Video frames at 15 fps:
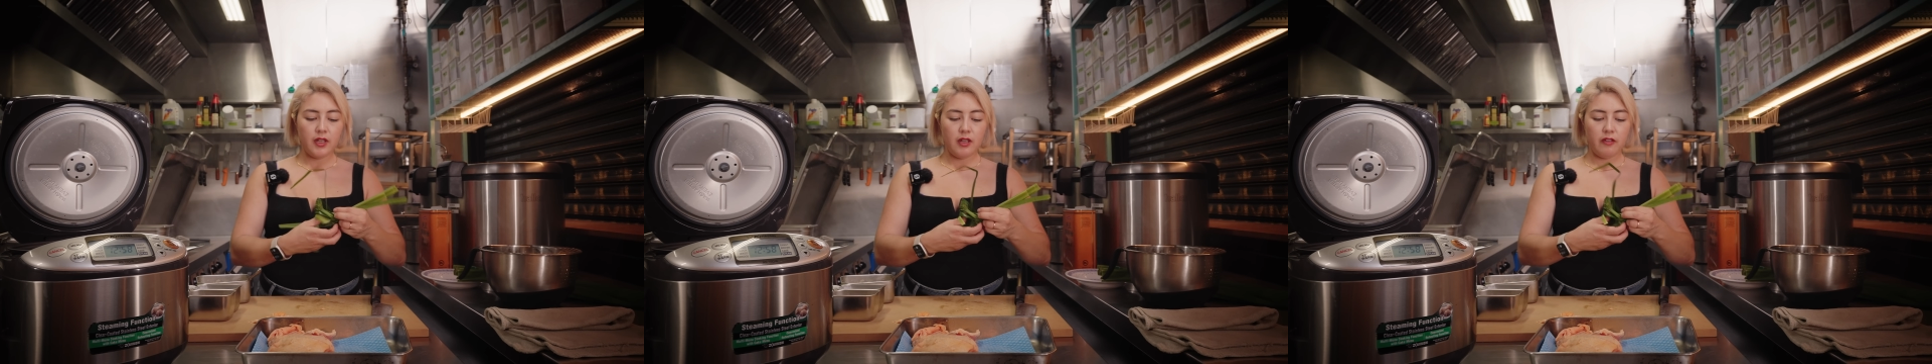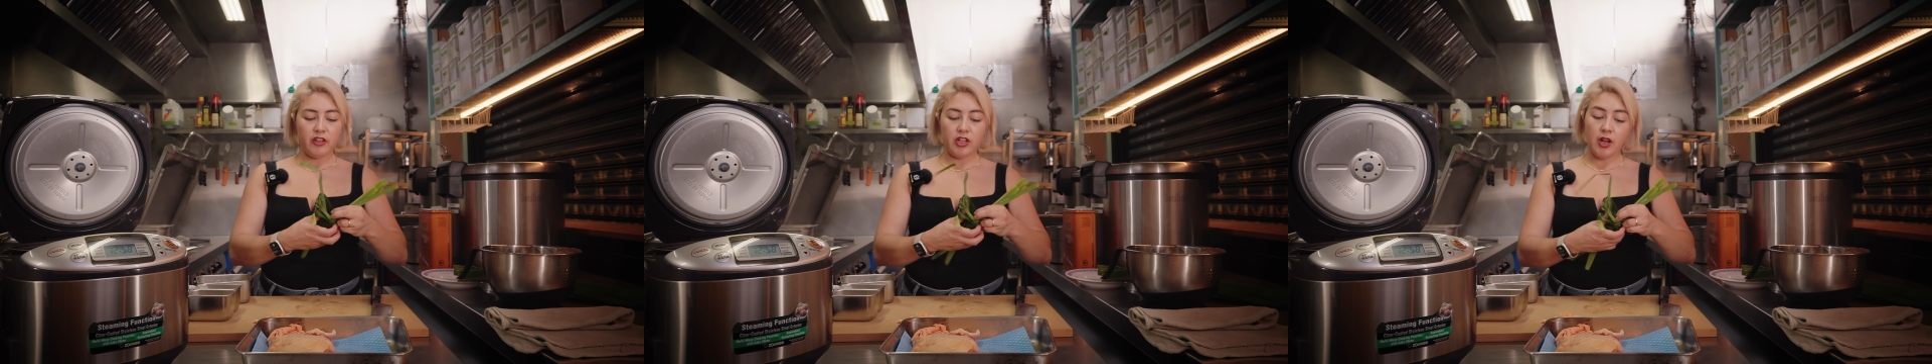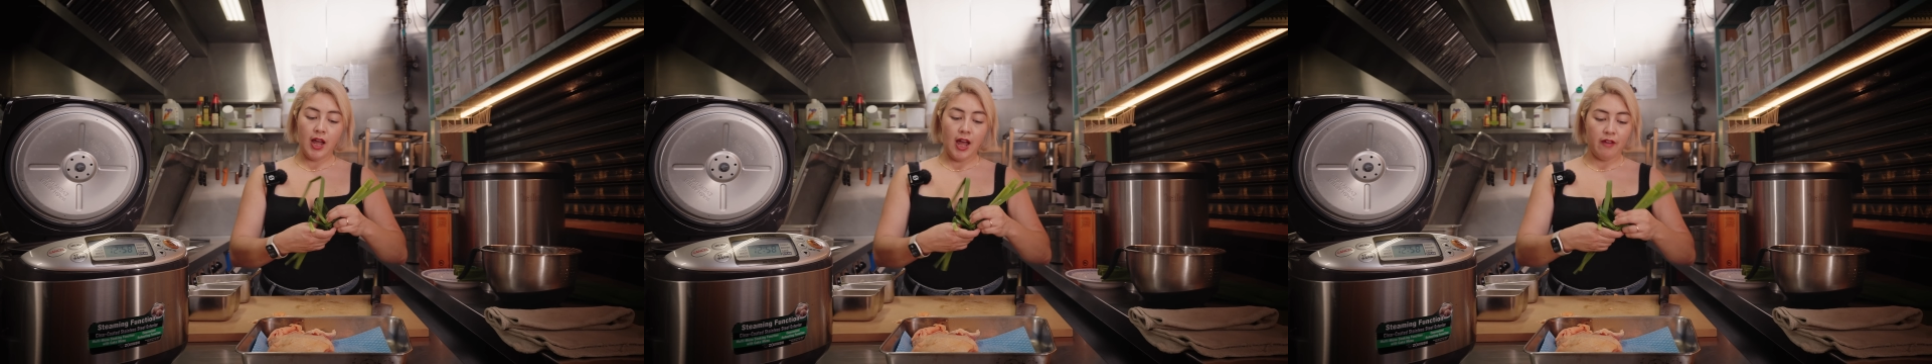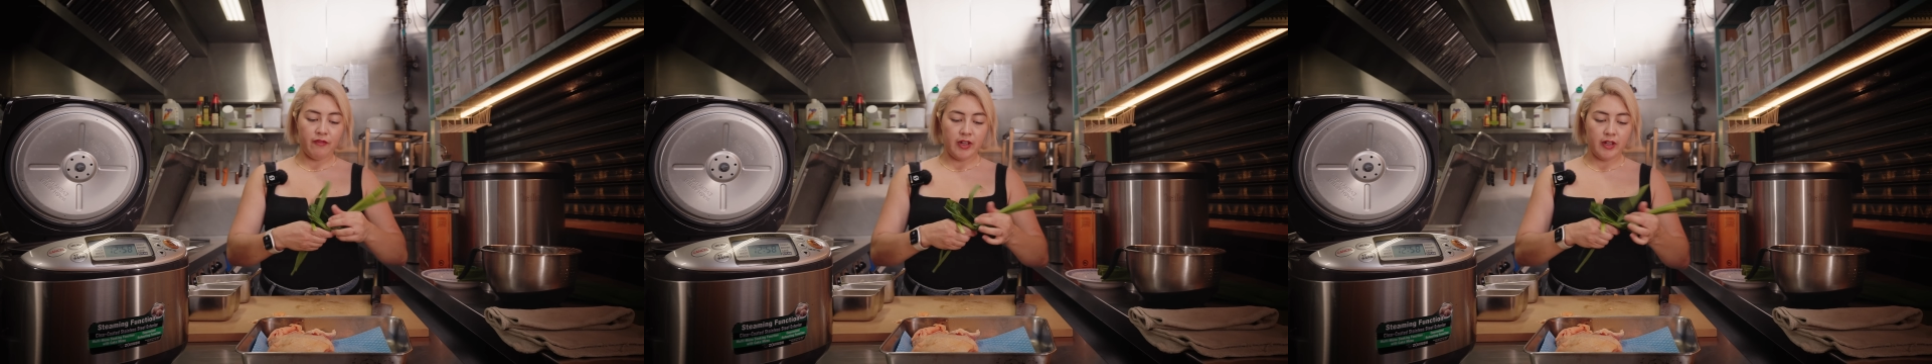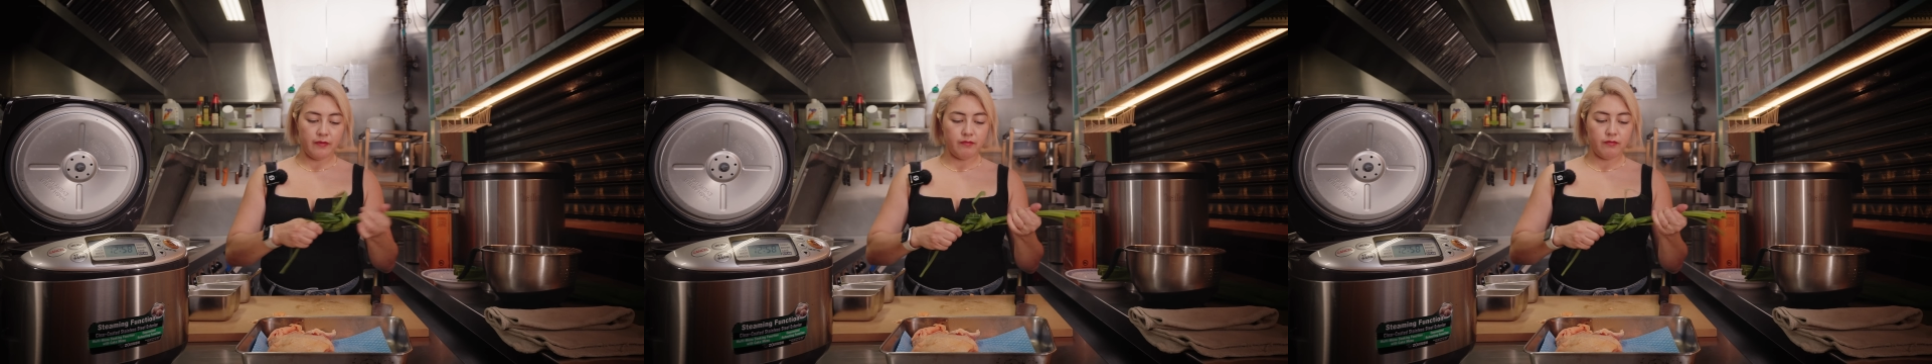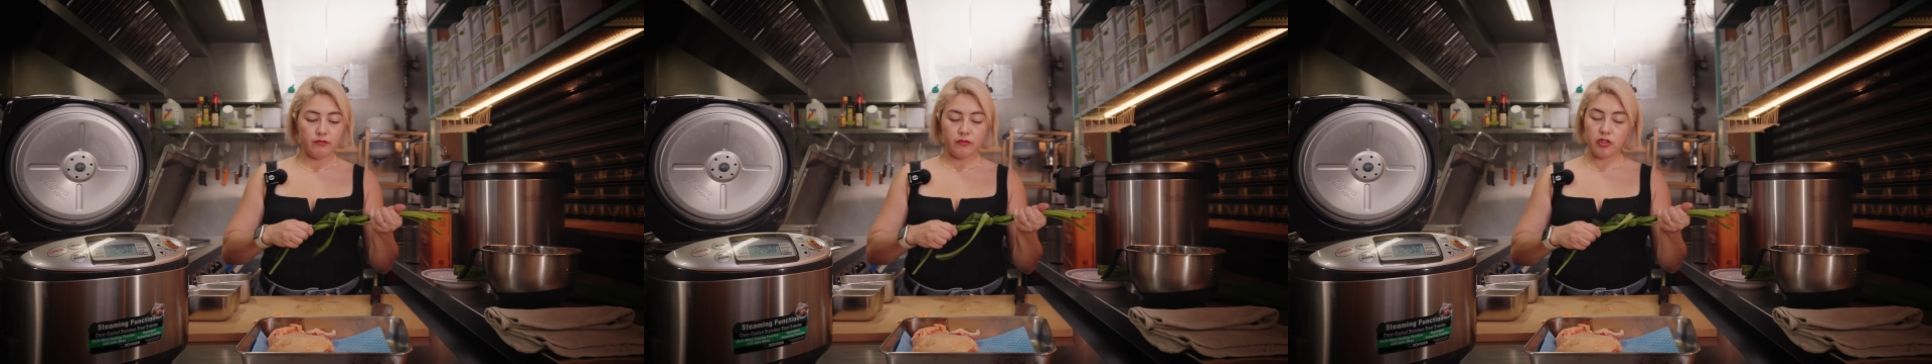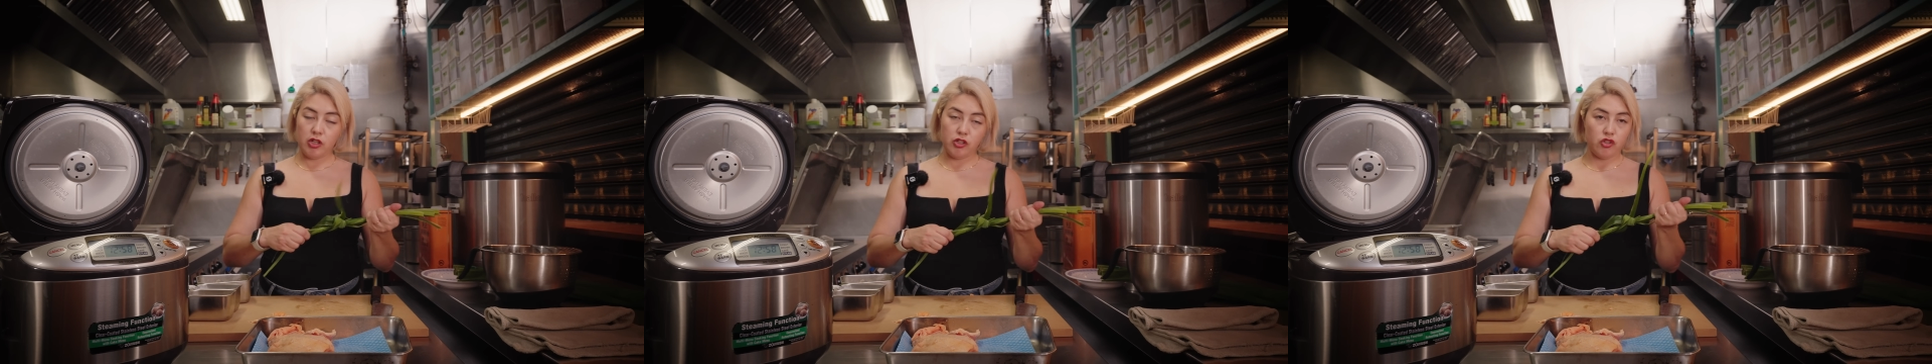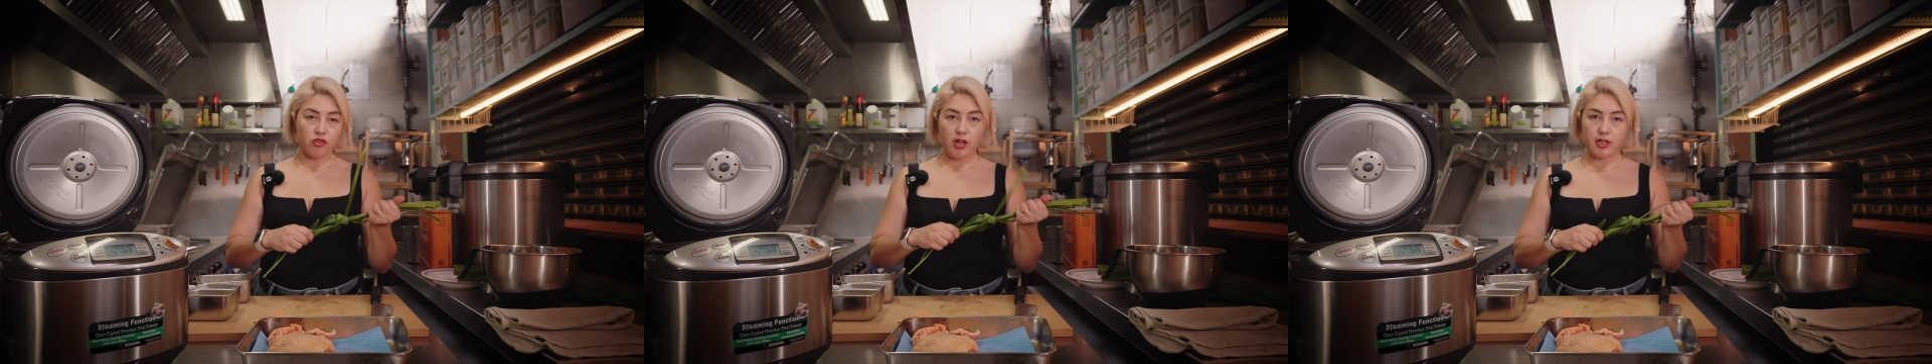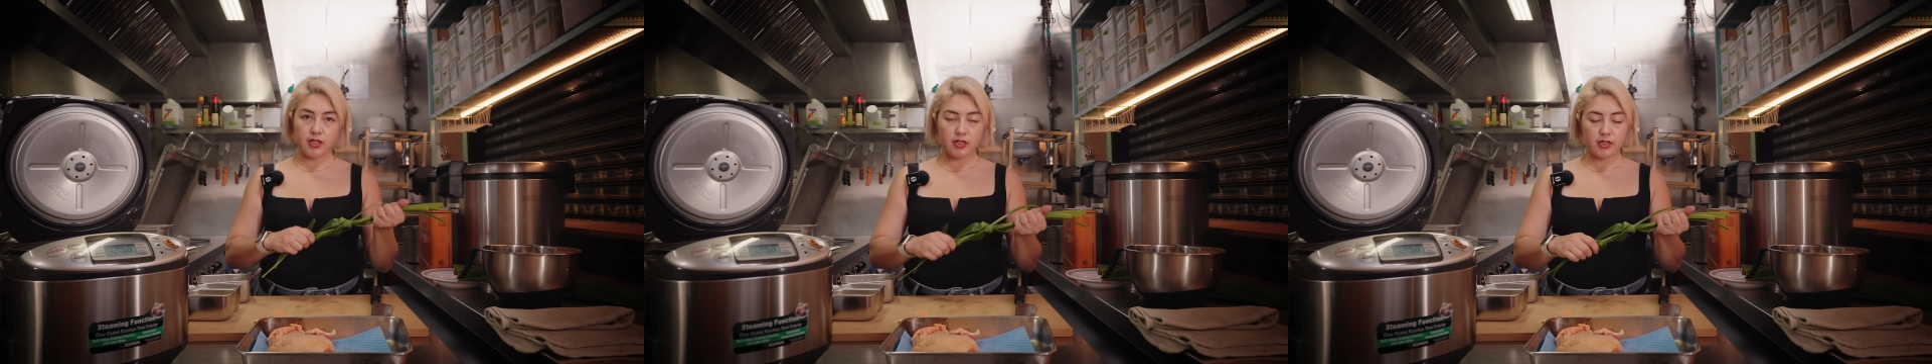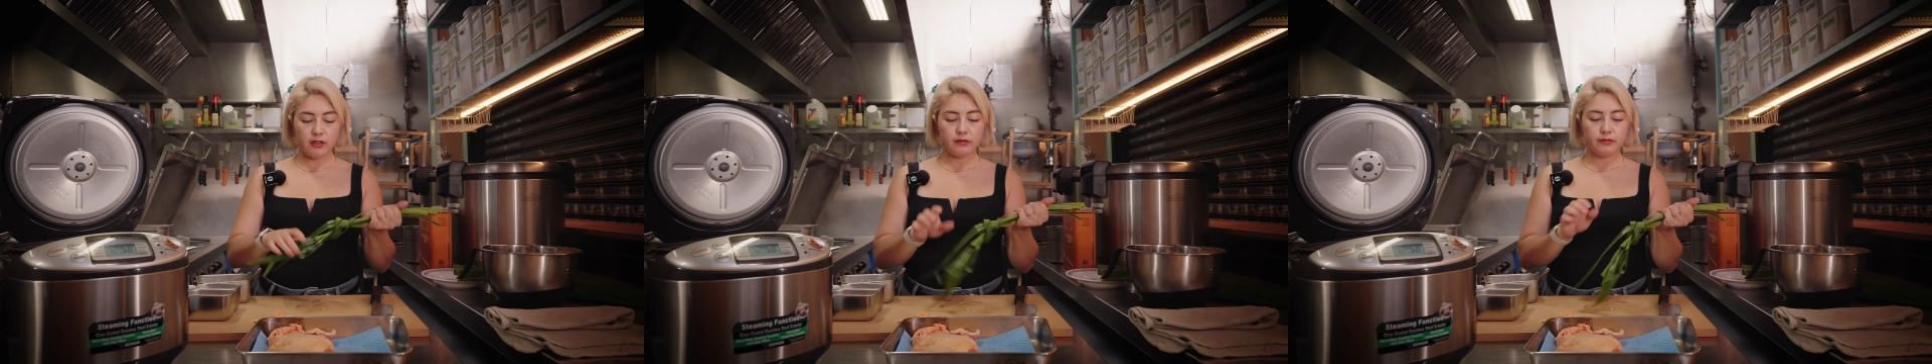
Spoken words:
If you don't have it, don't stress.